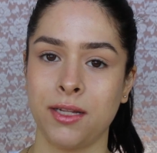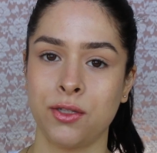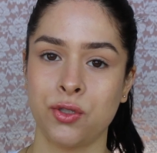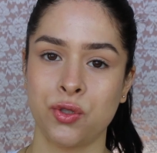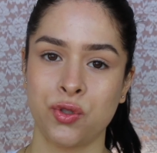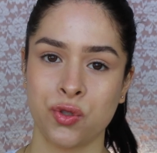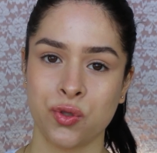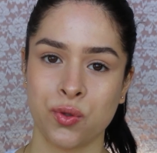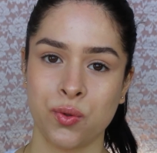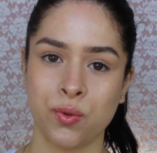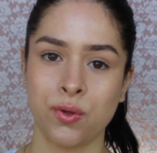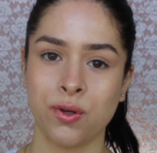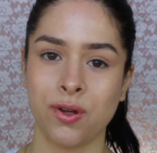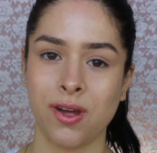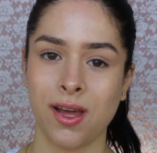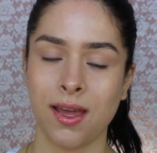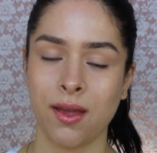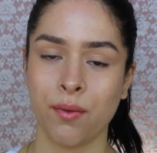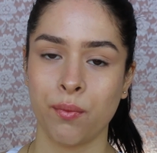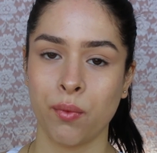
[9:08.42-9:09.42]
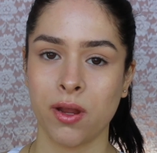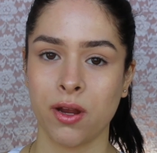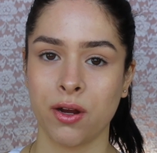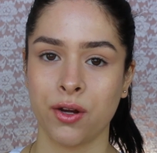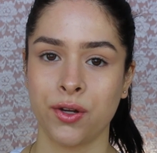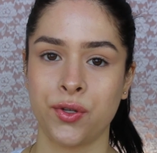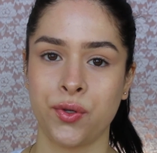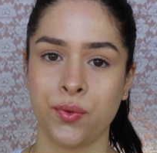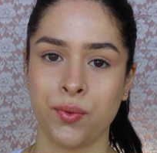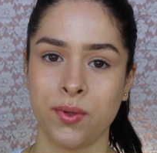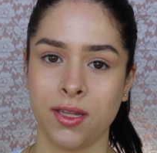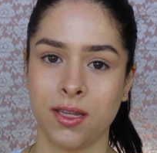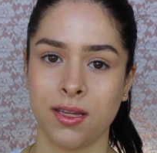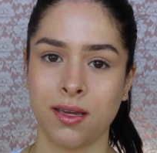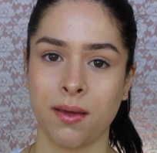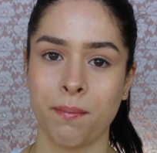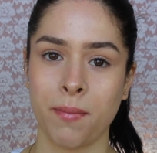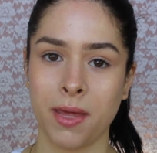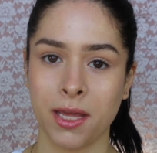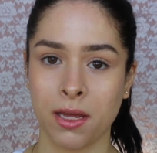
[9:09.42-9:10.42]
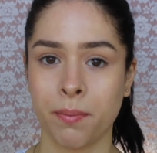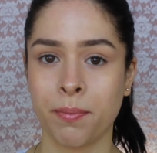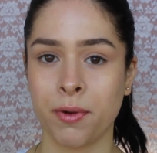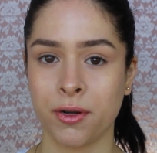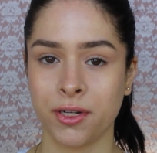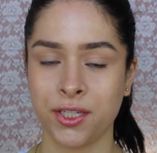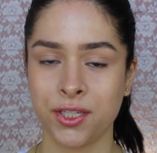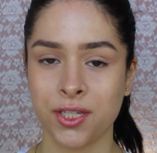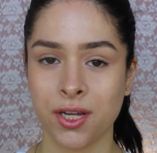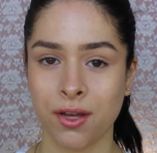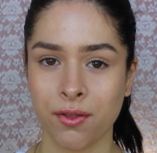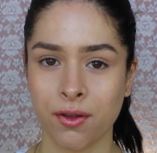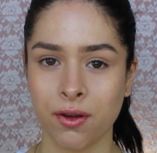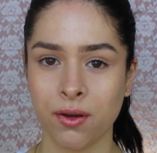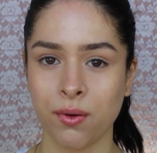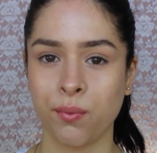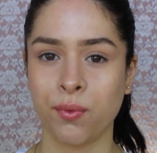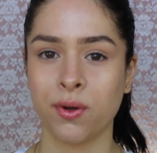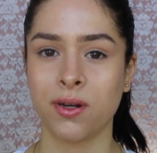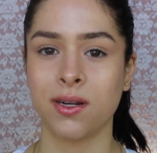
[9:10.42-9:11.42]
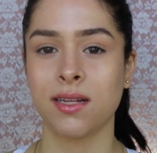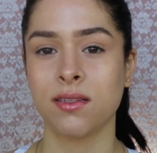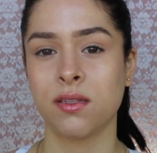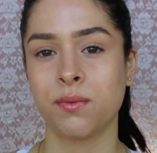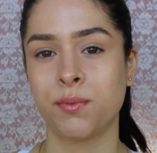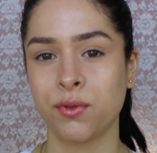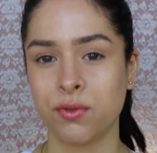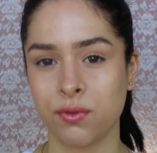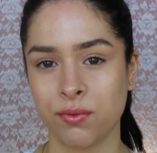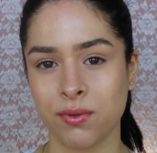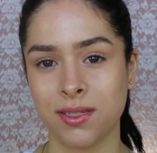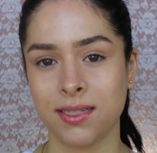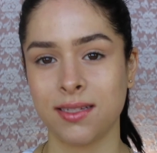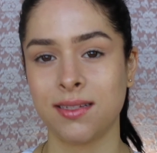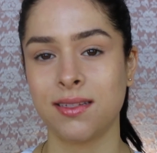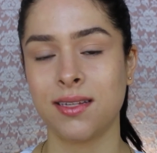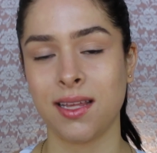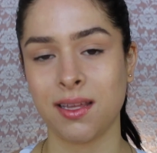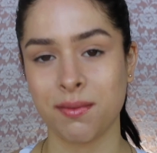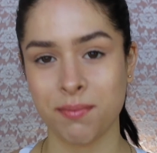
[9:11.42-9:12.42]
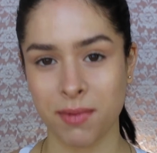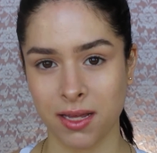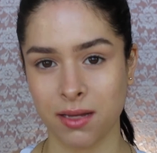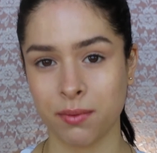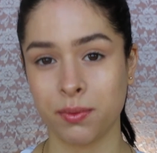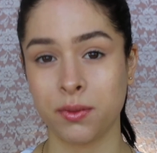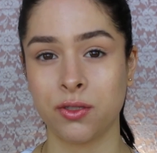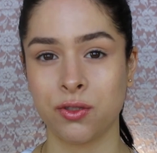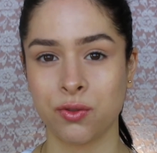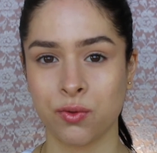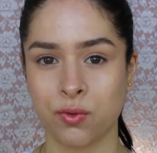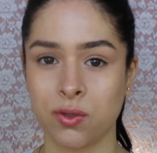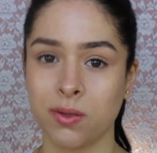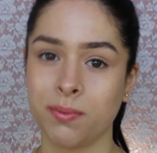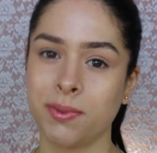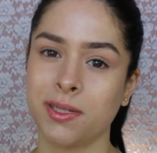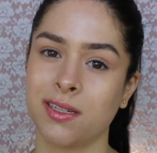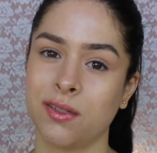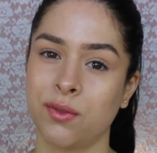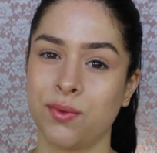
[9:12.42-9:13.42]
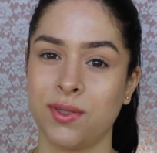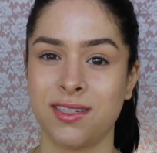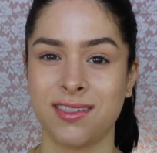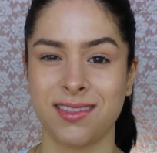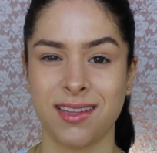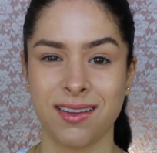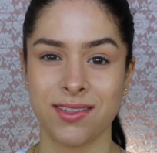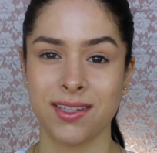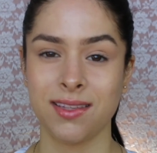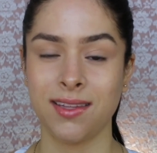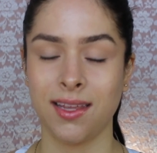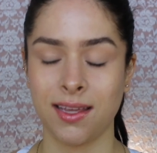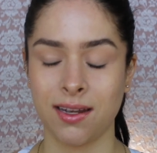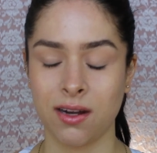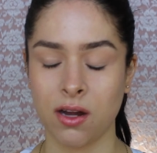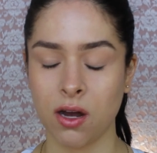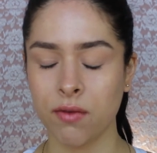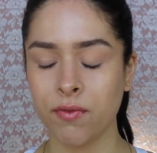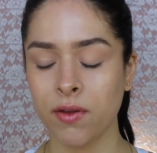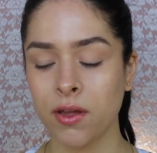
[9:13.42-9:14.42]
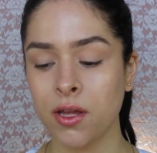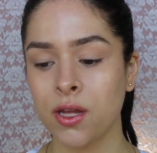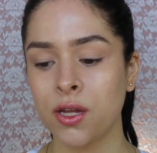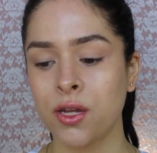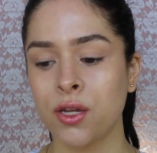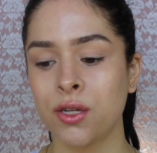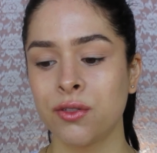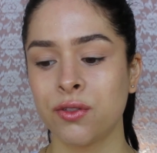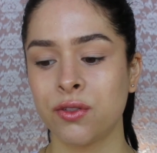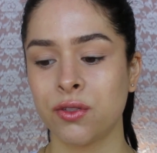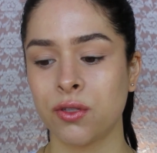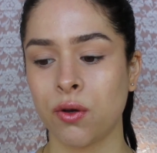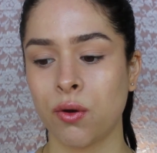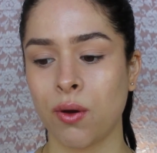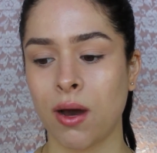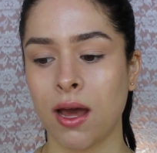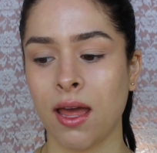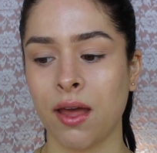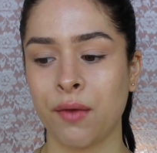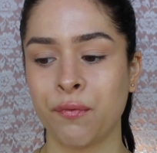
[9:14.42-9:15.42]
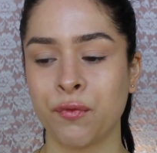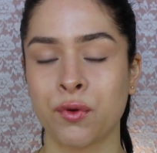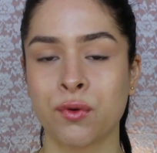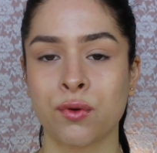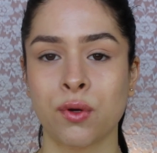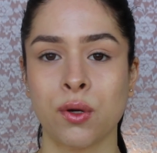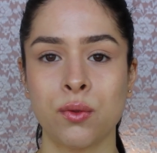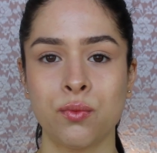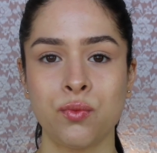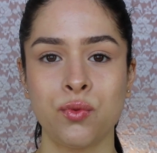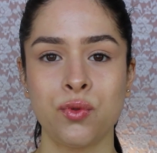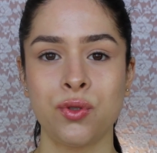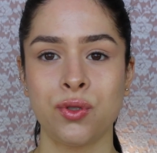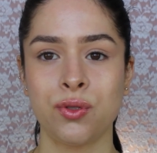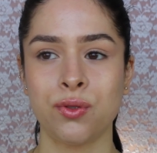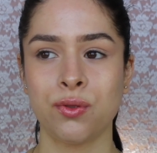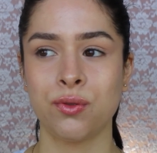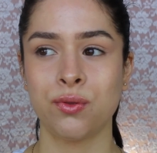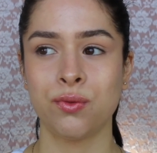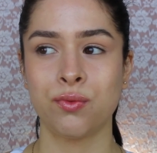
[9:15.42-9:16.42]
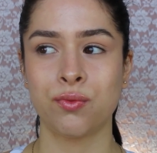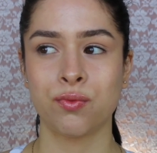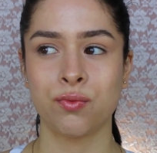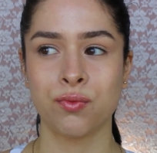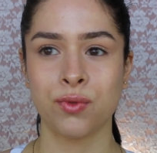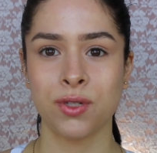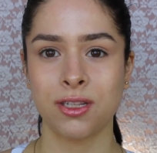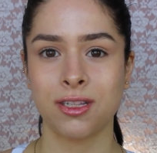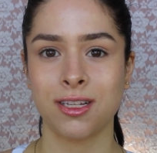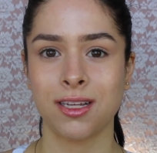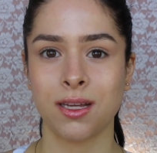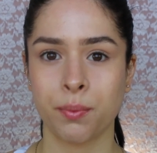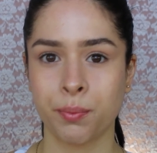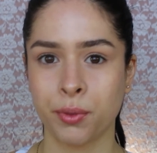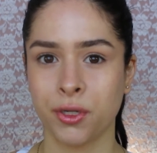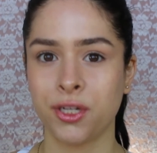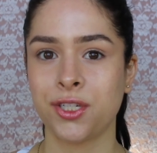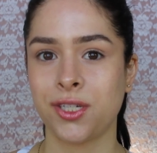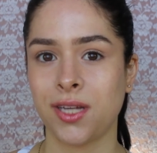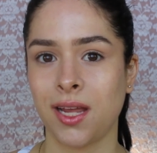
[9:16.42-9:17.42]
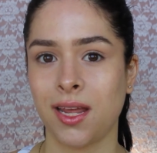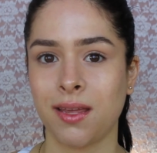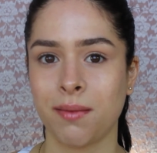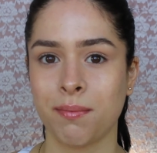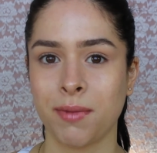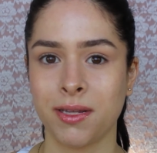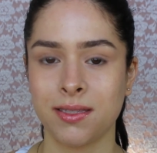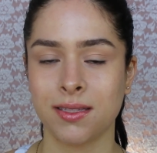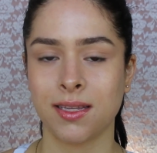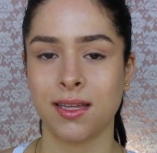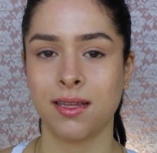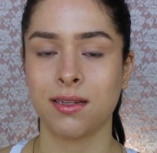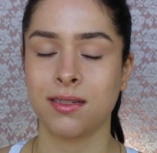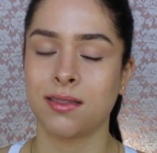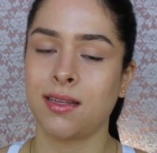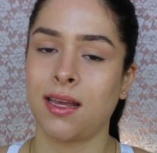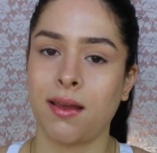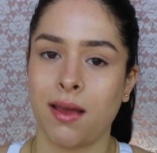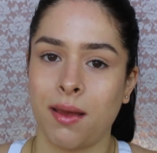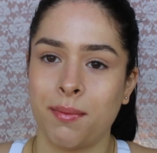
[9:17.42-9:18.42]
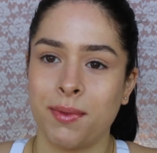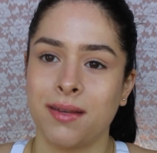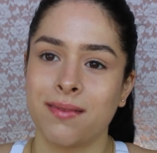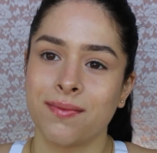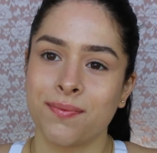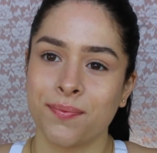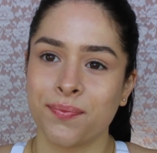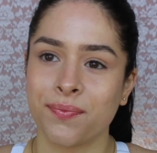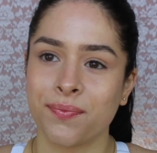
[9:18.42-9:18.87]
in school and we are doing makeup on each other, we're not supposed to really take makeup to school because we just have to take it off. So I have grown to really appreciate my skin because I mean,